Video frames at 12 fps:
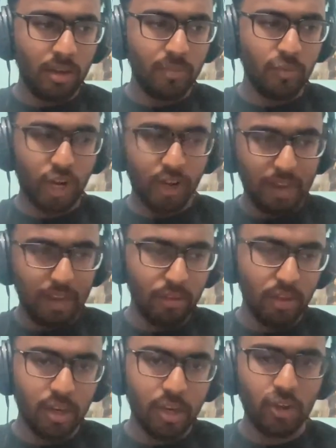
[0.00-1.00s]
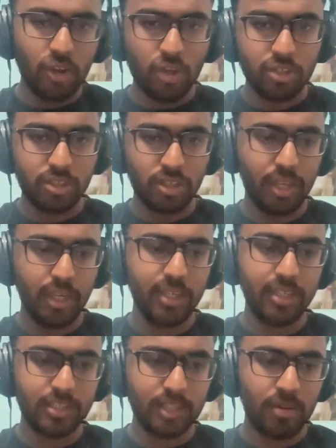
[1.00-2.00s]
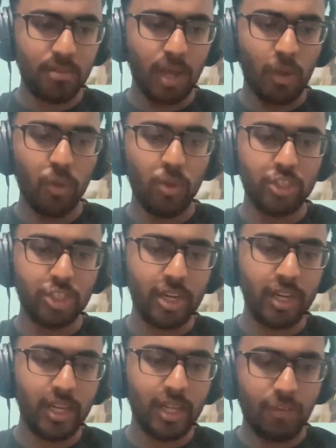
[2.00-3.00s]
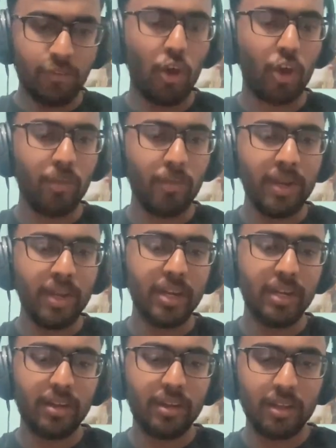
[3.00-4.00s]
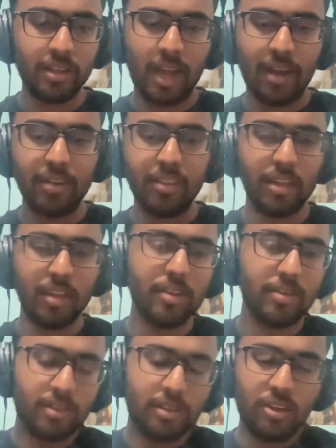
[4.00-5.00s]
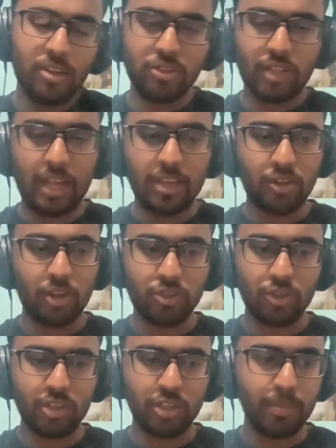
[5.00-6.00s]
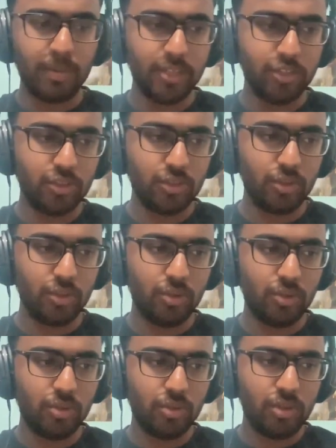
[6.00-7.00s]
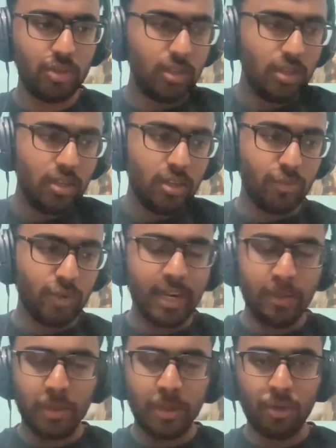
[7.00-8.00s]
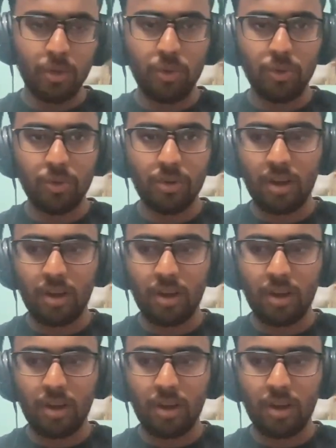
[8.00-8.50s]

Whatever I've learned across the years and my whole journey, I've documented that there. So that's also another place to for anyone to